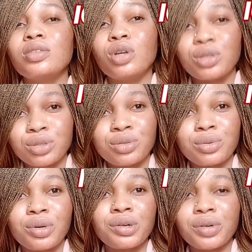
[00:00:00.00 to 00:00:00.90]

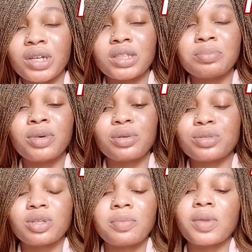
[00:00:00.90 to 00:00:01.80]
knuckle cream or
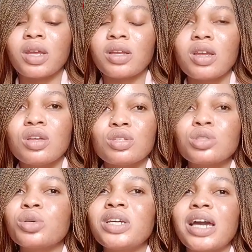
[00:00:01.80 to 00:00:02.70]
something
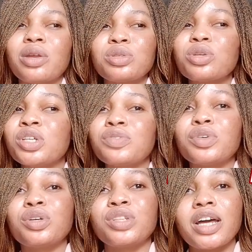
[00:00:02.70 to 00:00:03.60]
so you can also use
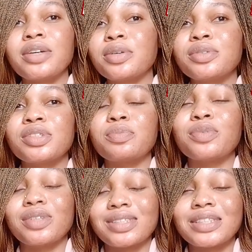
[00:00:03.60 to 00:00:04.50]
for your dark knuckles
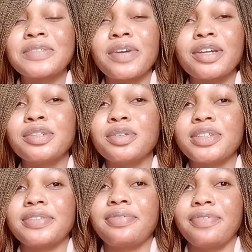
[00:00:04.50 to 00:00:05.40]
but it's very good
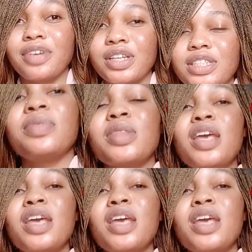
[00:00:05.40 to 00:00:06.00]
on the face